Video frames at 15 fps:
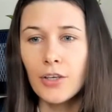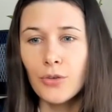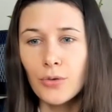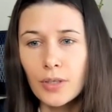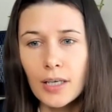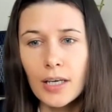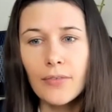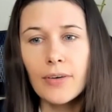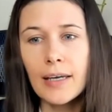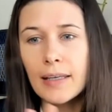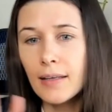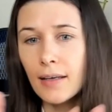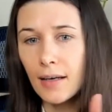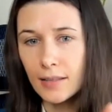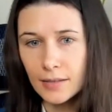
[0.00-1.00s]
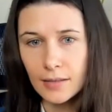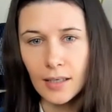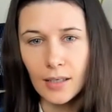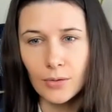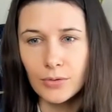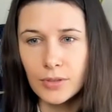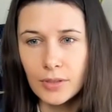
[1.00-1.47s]
You can have any other
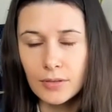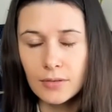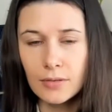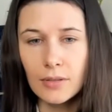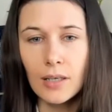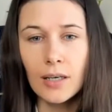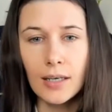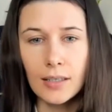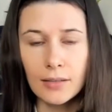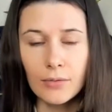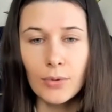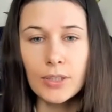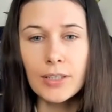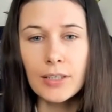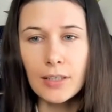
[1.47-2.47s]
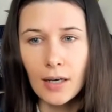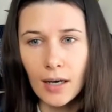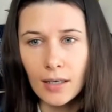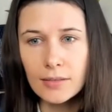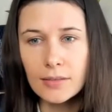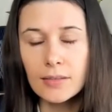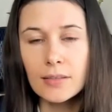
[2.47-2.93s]
houses, okay, what
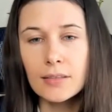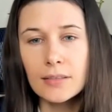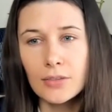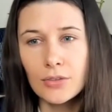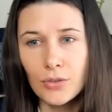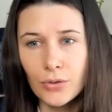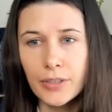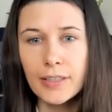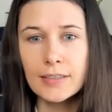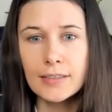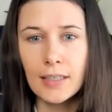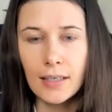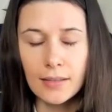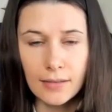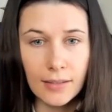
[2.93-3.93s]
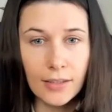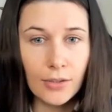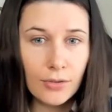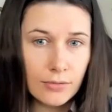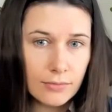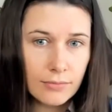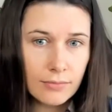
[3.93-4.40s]
cross the zodiac sign
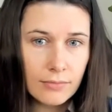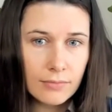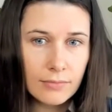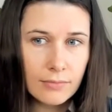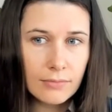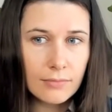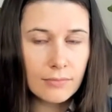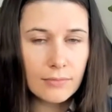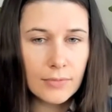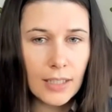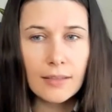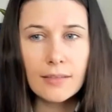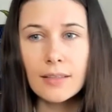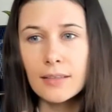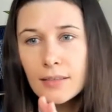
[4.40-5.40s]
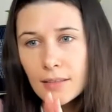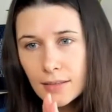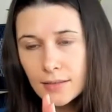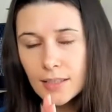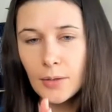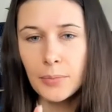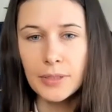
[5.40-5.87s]
Leo. Yeah, and this
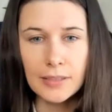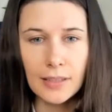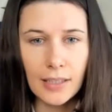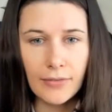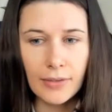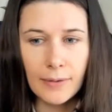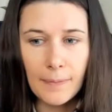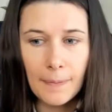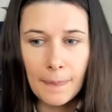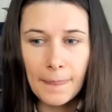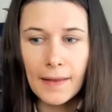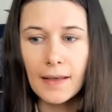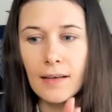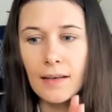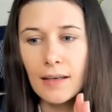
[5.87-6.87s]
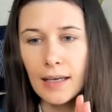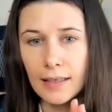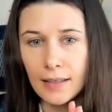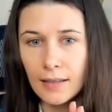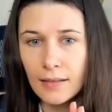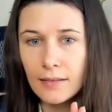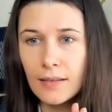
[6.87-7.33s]
example is 11.
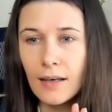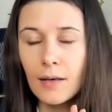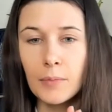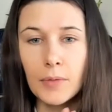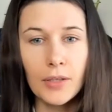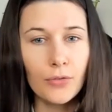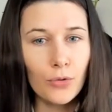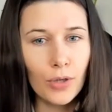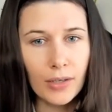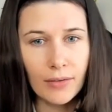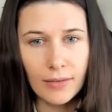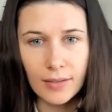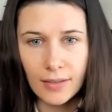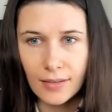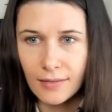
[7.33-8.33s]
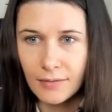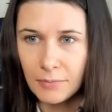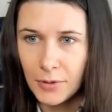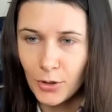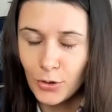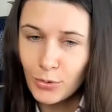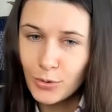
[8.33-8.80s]
Again, um, if you have any
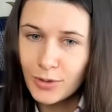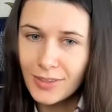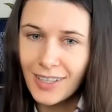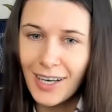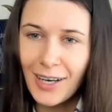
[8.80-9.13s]
issues